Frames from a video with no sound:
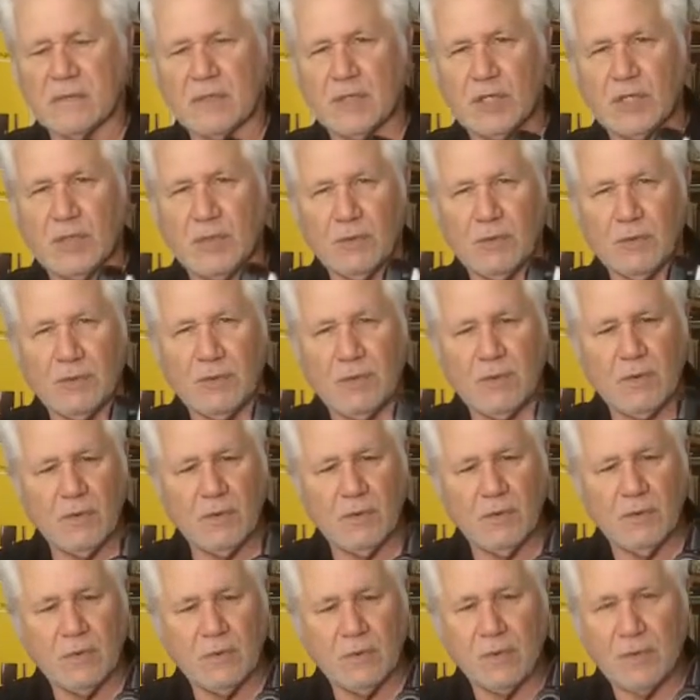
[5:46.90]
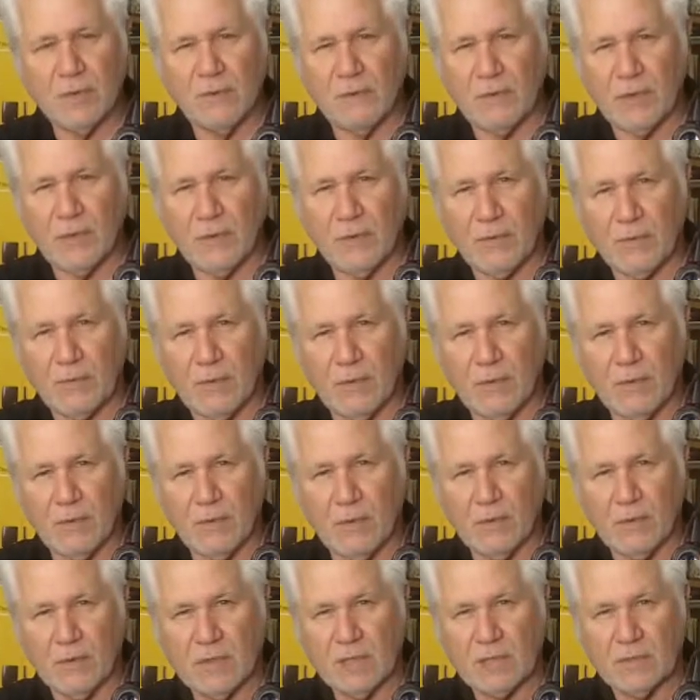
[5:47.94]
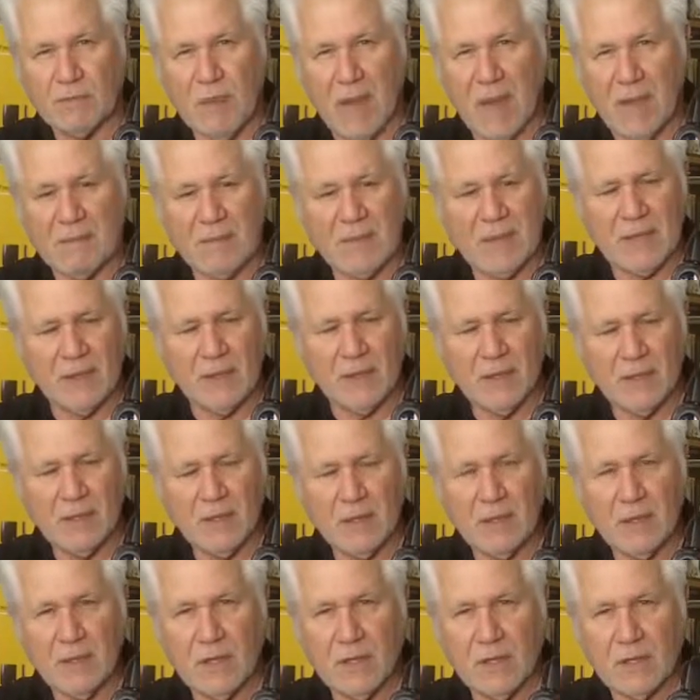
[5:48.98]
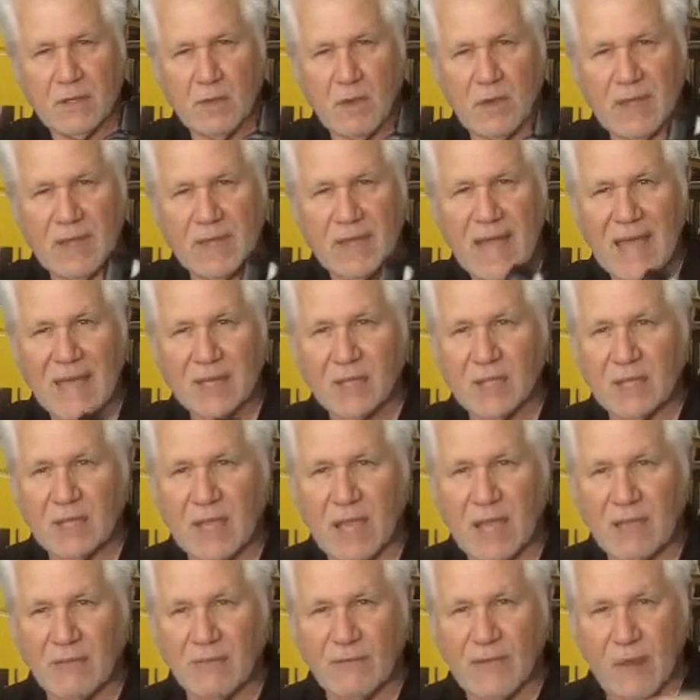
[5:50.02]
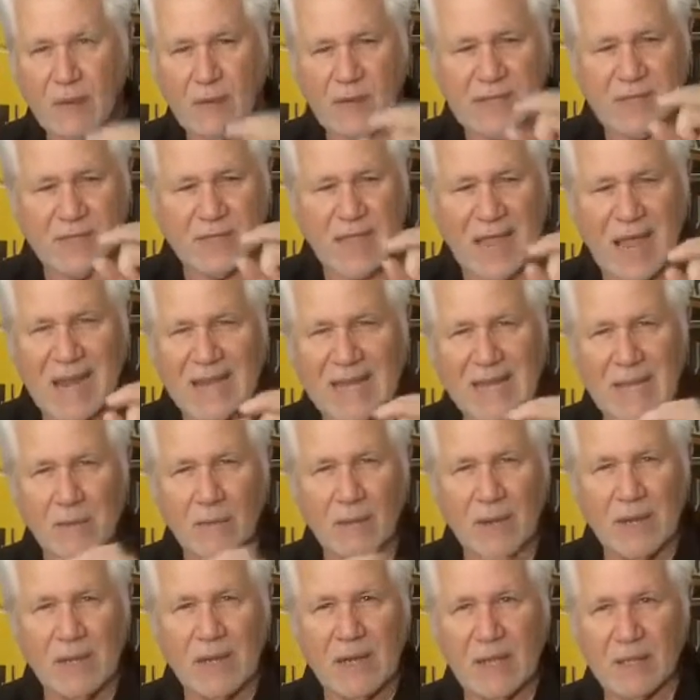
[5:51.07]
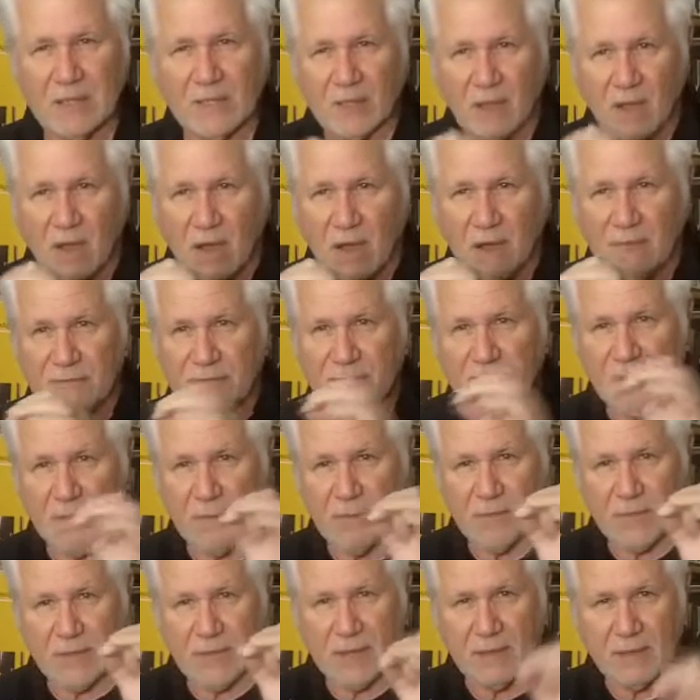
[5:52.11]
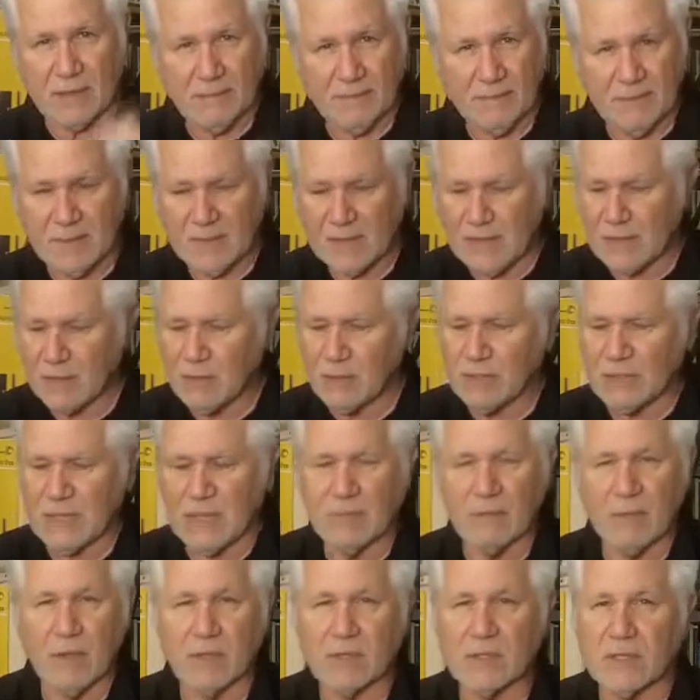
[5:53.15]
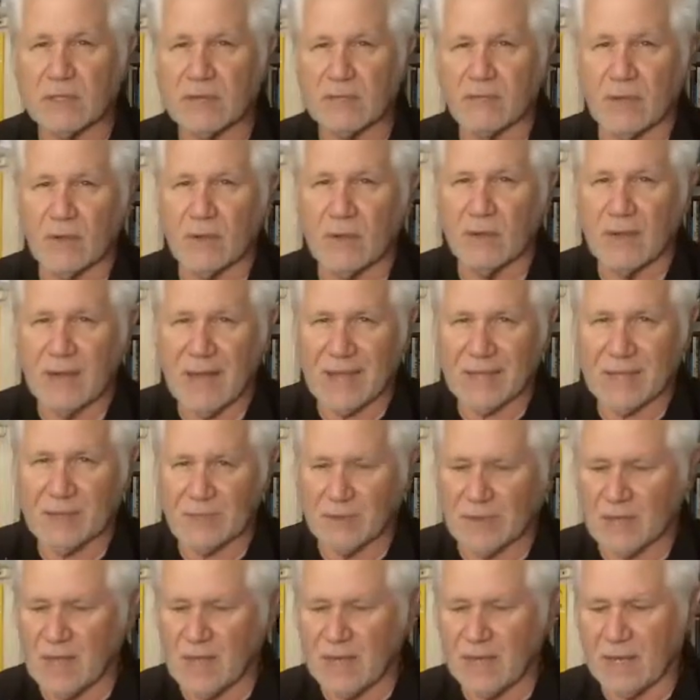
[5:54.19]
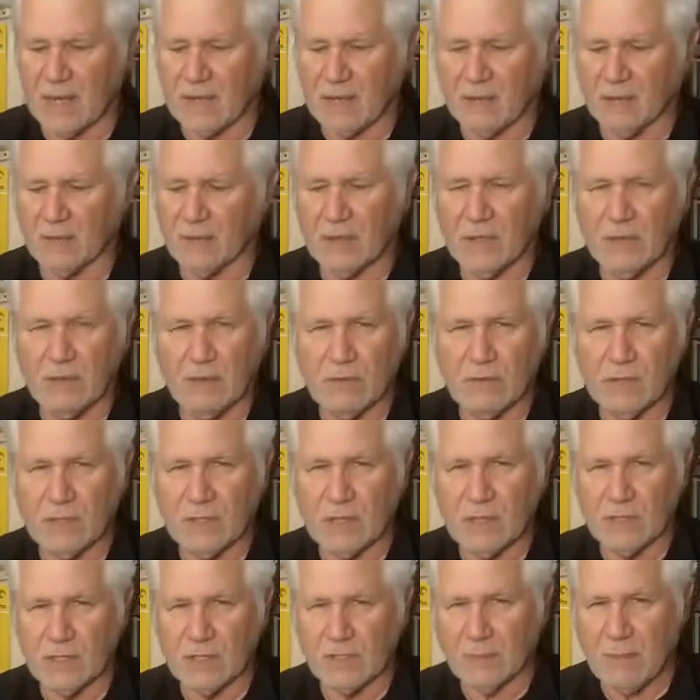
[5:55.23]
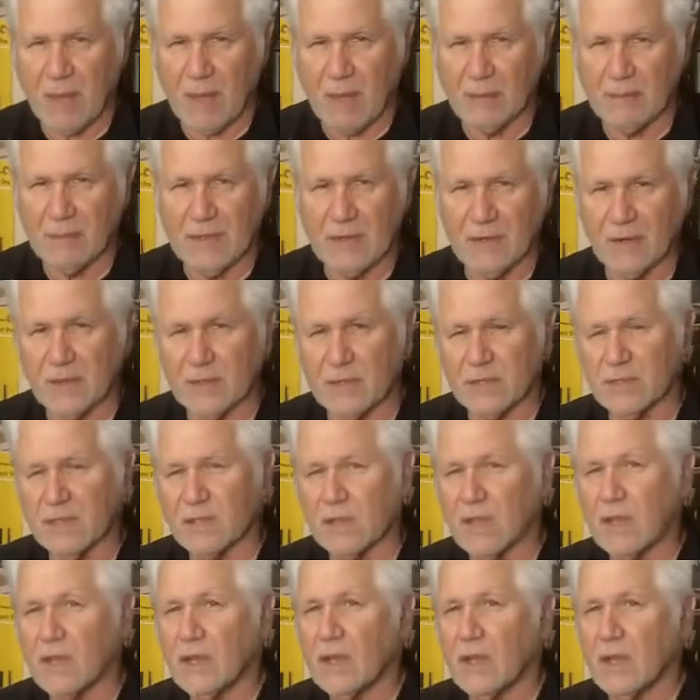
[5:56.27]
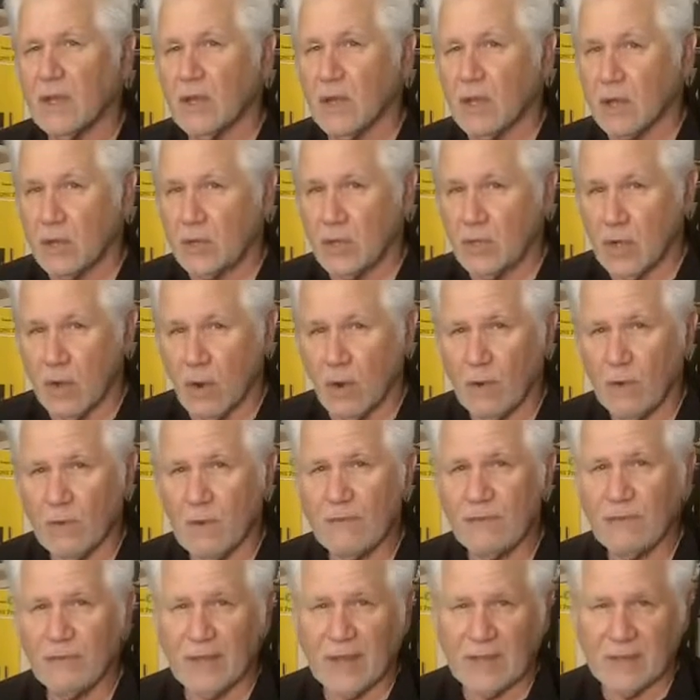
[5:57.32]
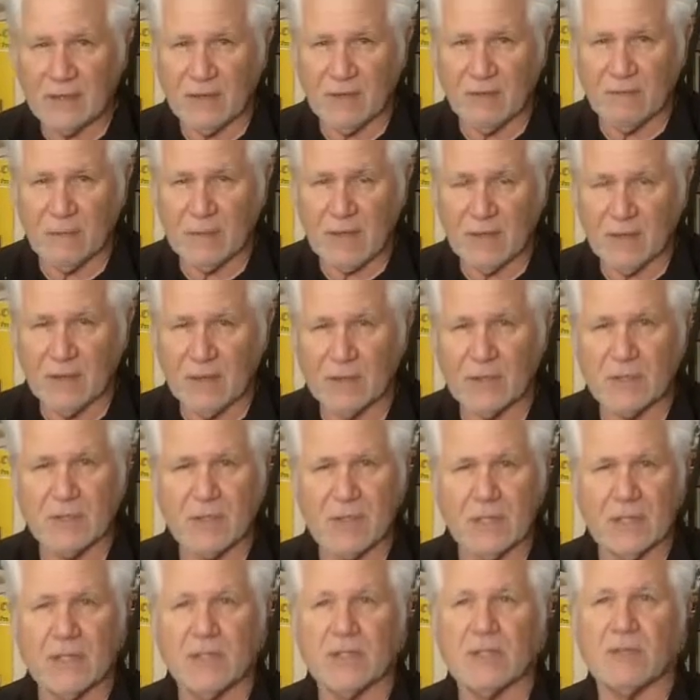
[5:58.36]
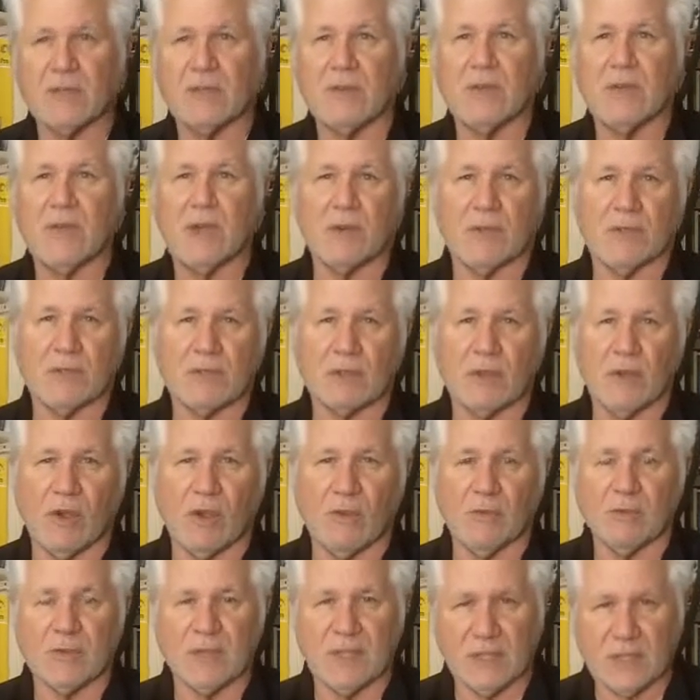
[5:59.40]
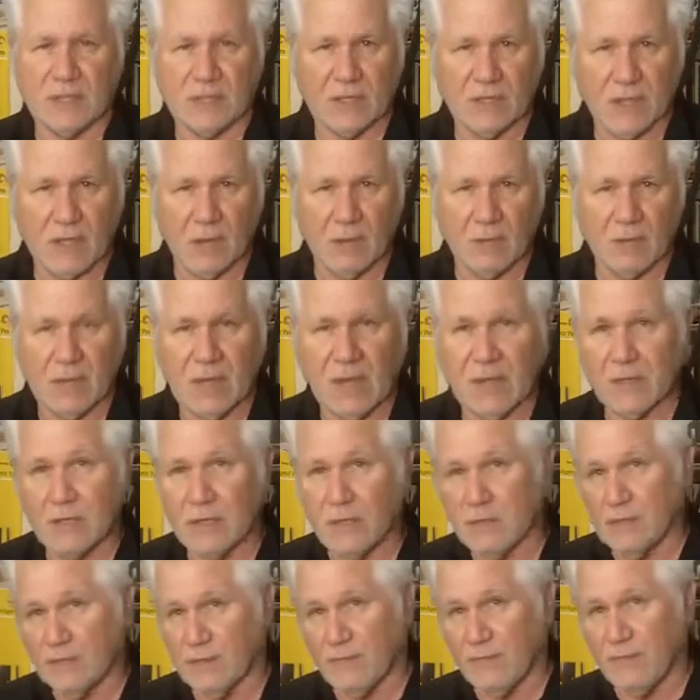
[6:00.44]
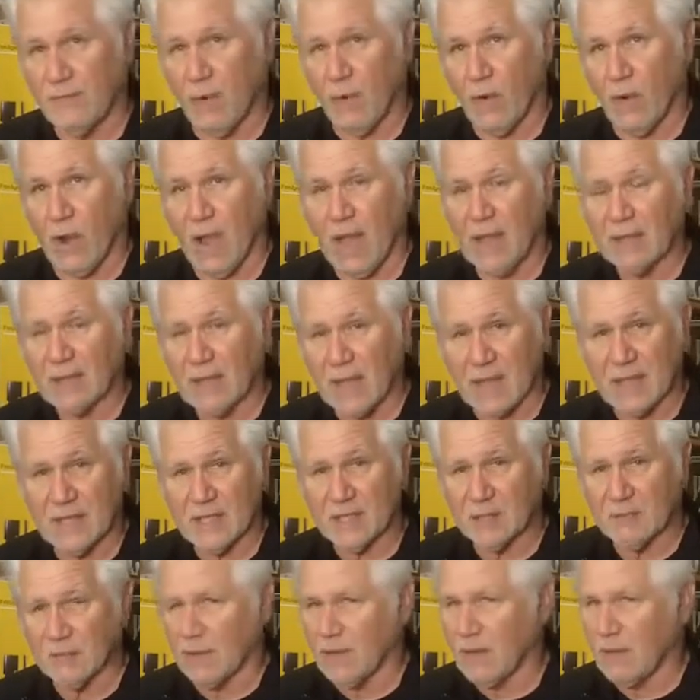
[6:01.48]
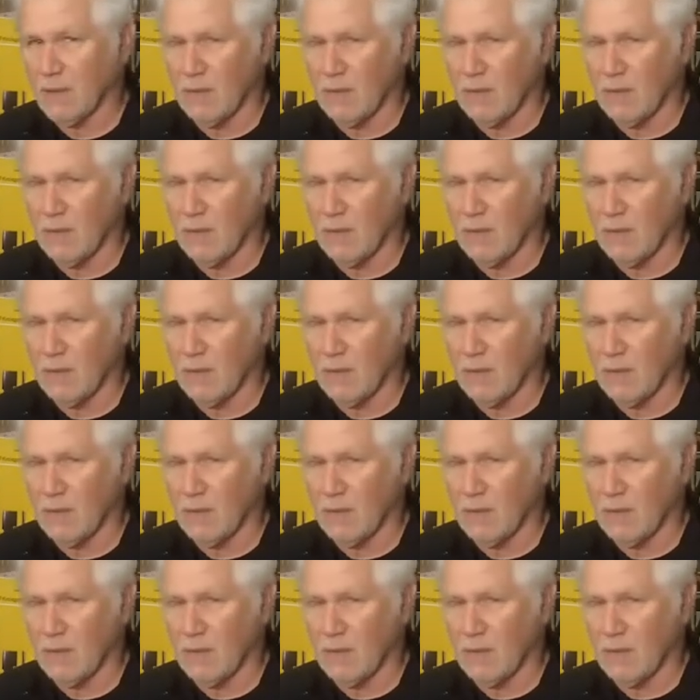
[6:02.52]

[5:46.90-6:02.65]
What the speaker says: shoot through or the view through spot meter, so I can actually take very tiny readings off something. I use that mostly for natural light. I don't use spot meters nor reflective meters in the studio with strobes. I just don't. I'll use them for hot lights, but